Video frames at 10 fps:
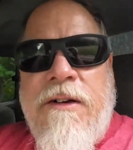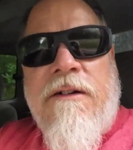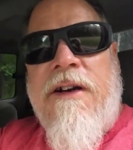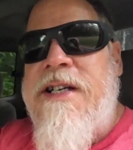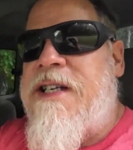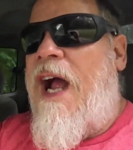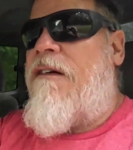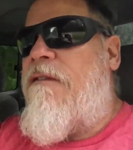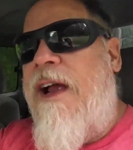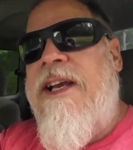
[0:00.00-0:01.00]
degrees.
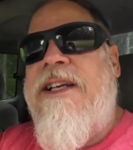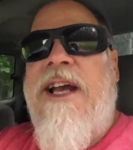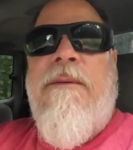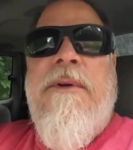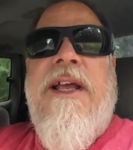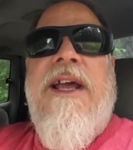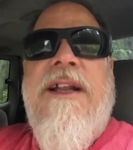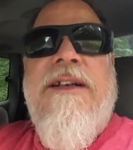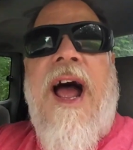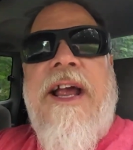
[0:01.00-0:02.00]
Got rain coming
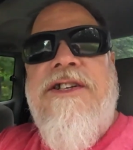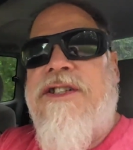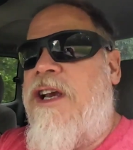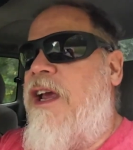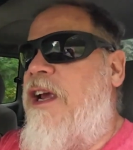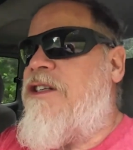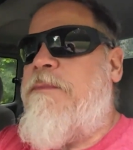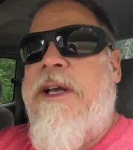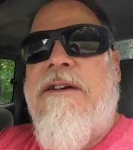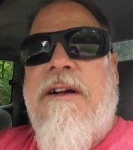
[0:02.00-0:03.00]
in, nice change.
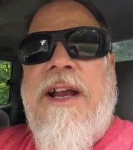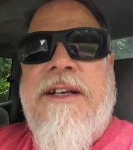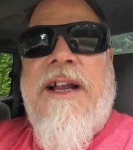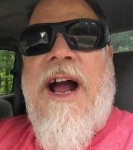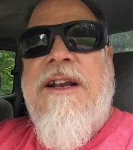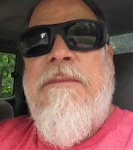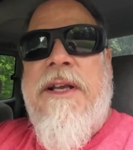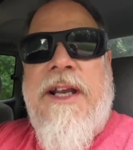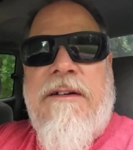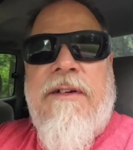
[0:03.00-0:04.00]
It'd be a great time to be
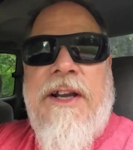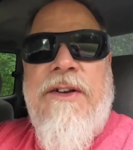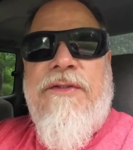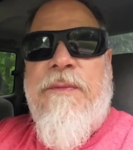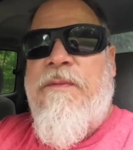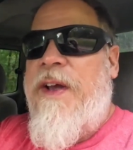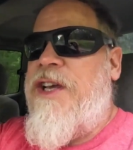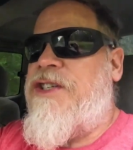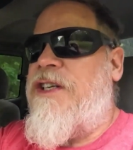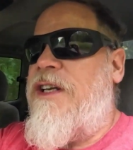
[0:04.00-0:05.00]
getting ready to do some
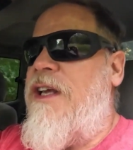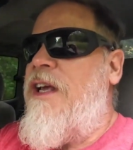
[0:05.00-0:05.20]
fishing.